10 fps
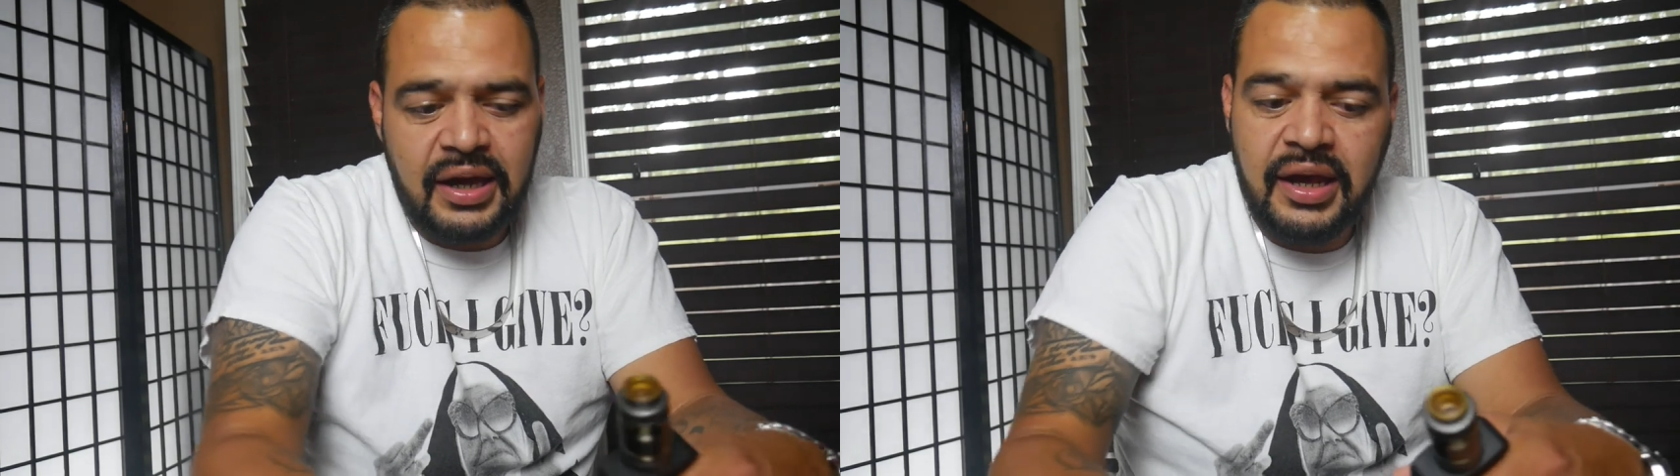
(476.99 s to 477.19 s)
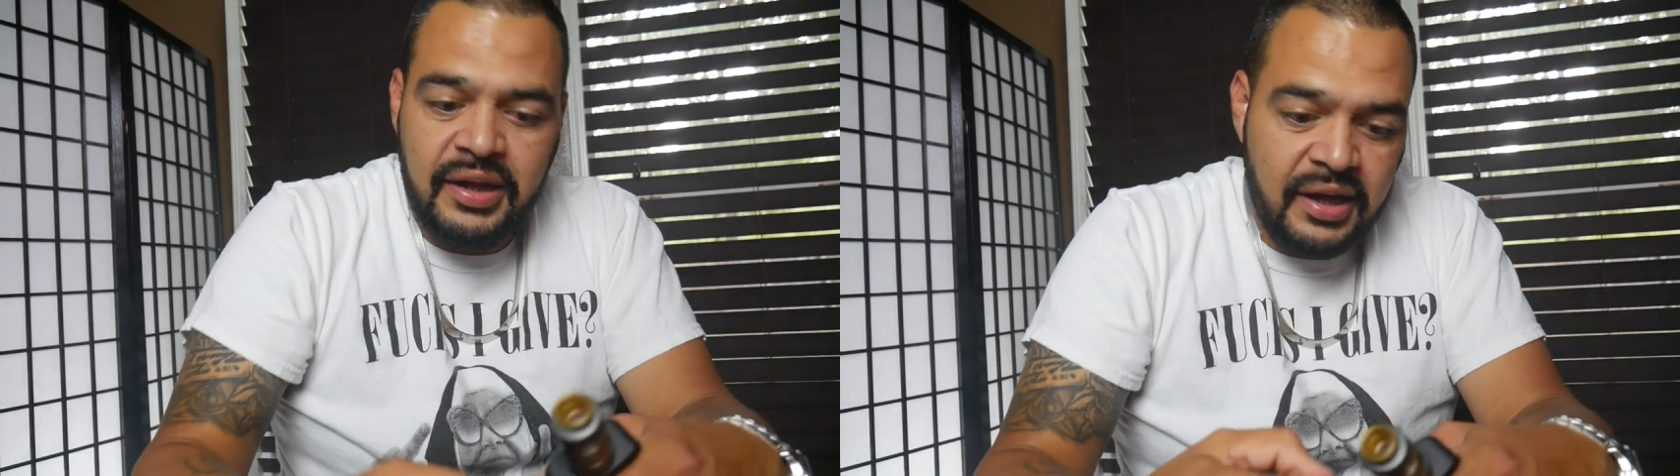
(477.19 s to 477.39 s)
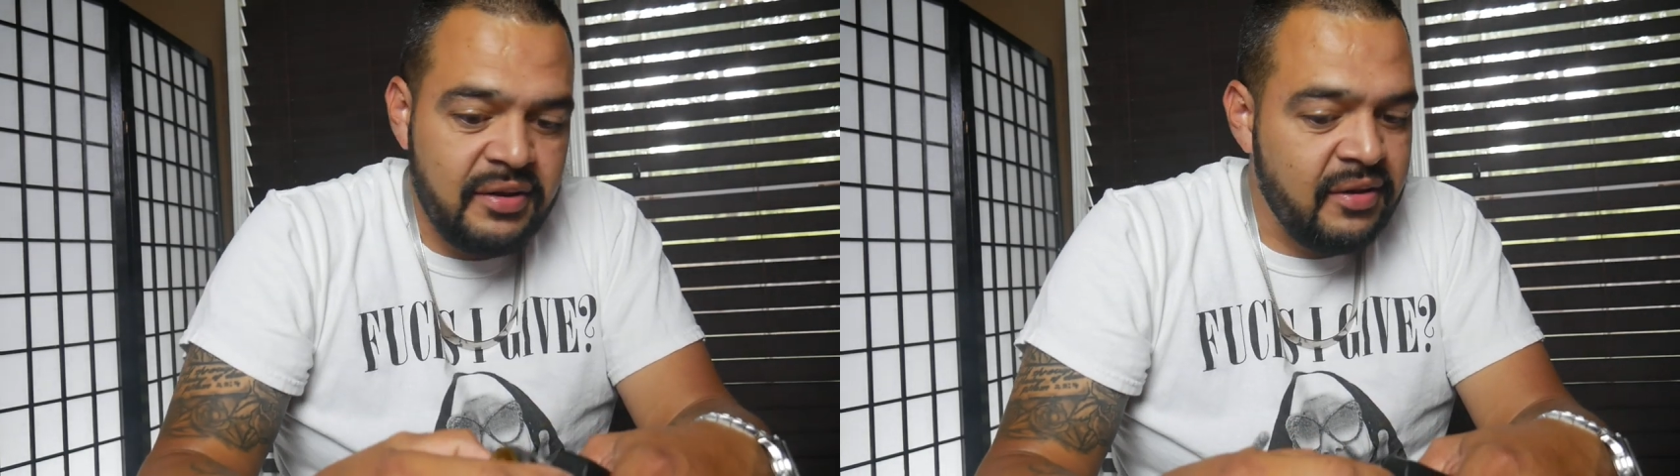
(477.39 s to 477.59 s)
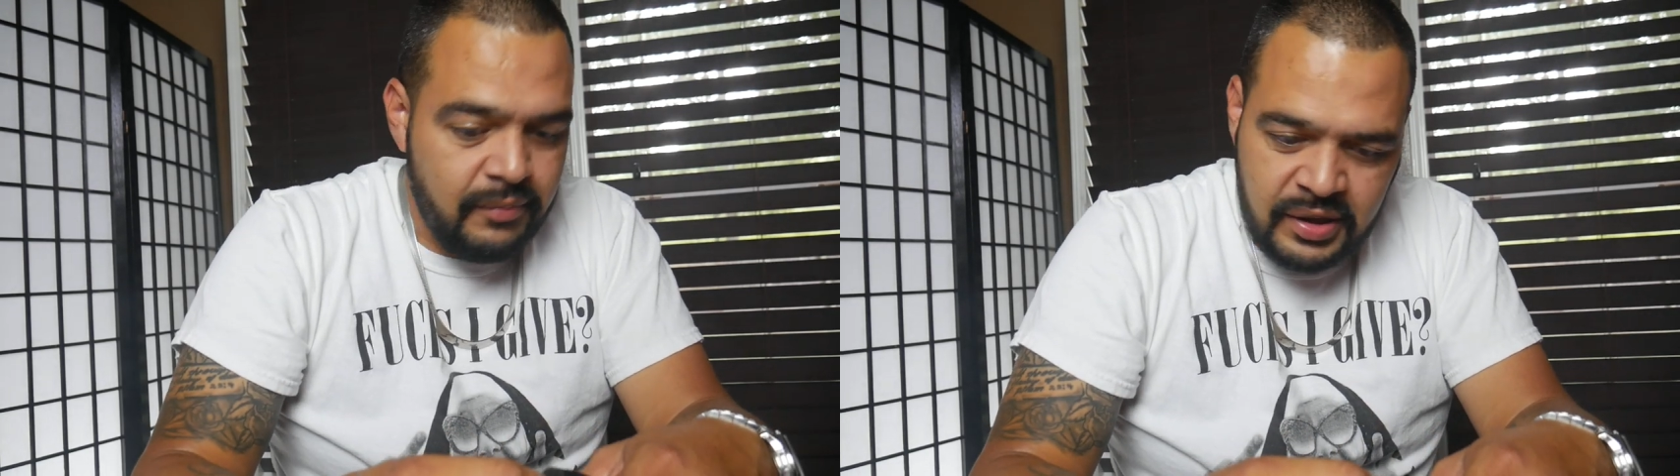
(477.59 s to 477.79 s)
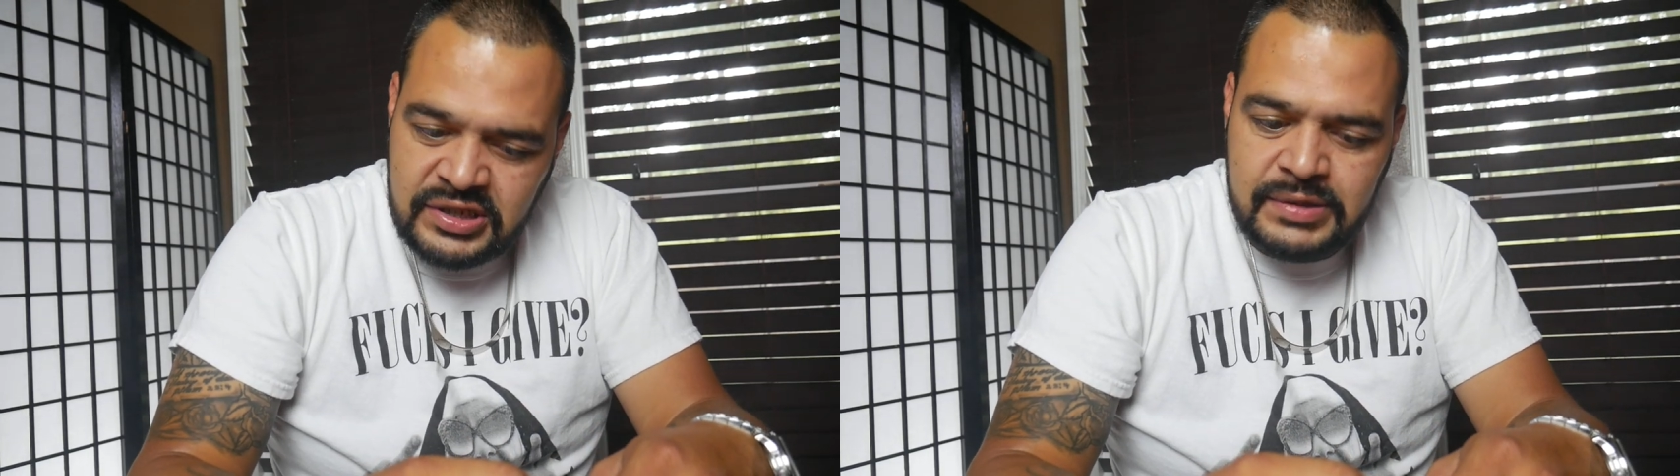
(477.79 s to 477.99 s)
and
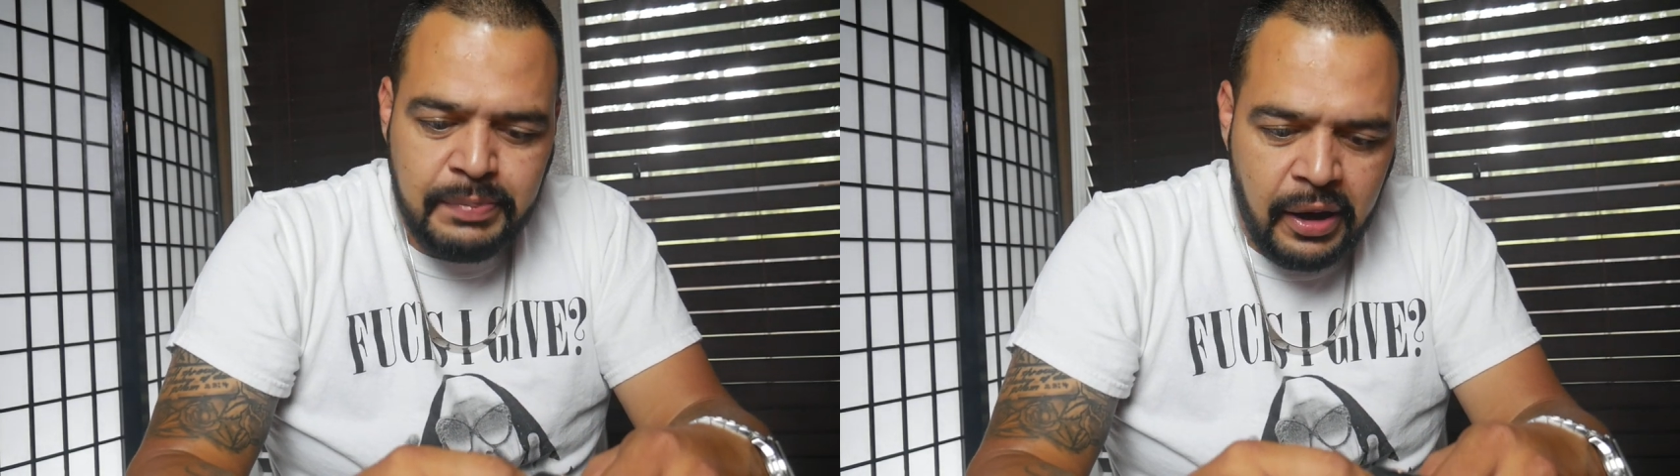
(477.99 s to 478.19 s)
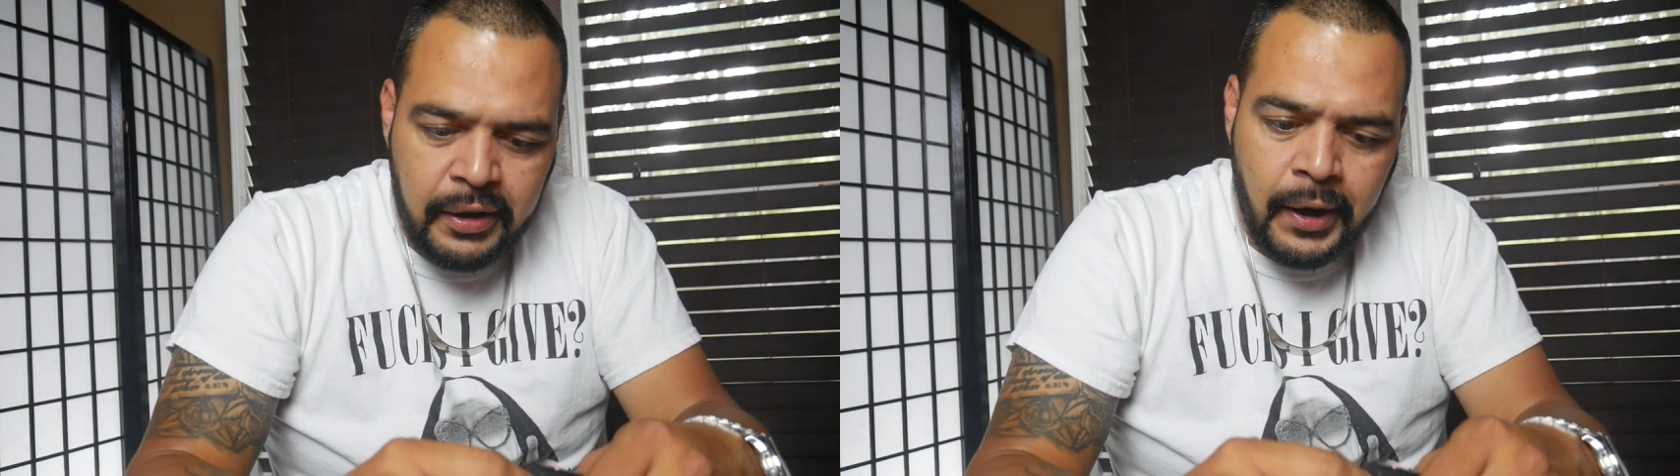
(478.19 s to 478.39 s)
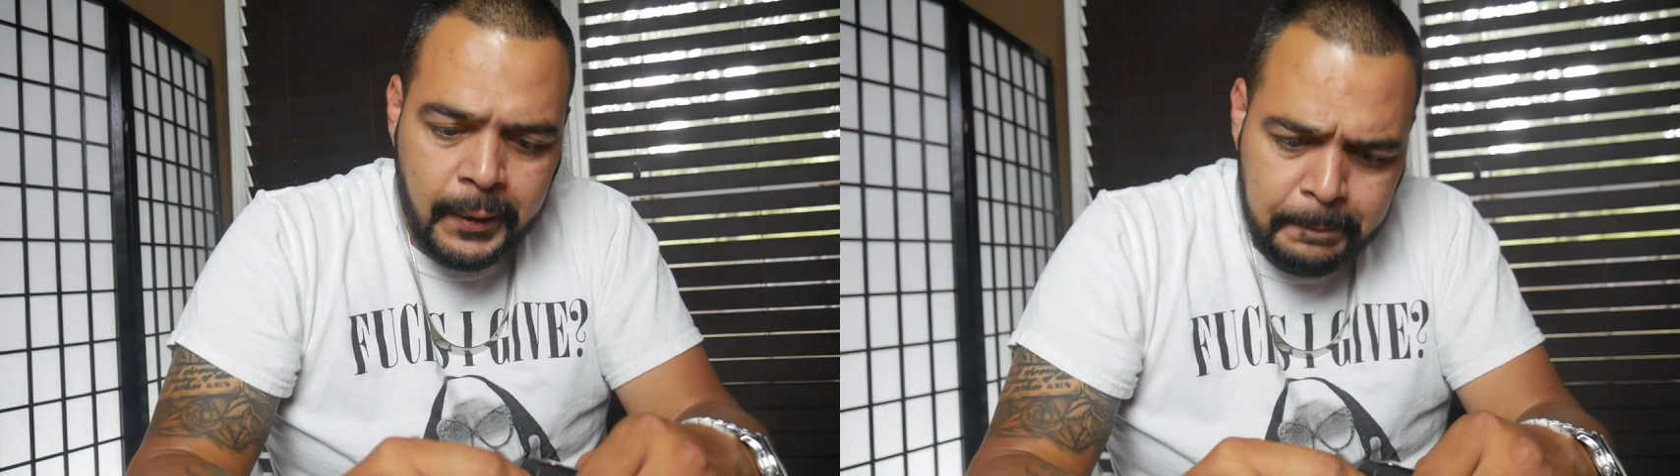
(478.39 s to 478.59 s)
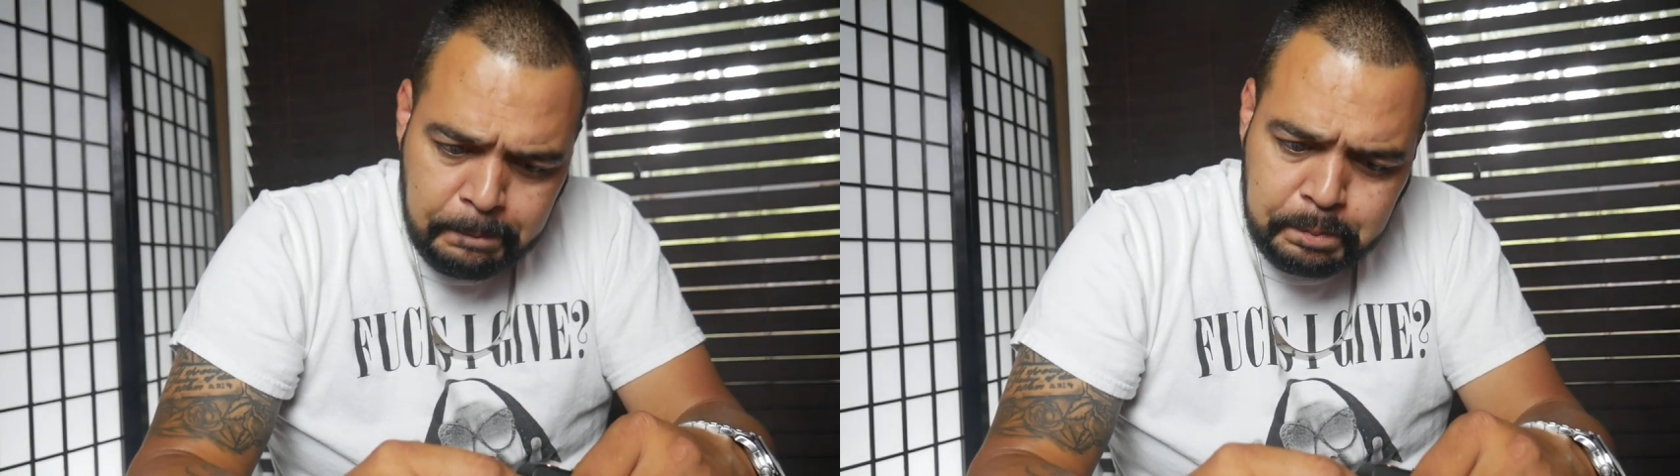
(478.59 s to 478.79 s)
it's spot on.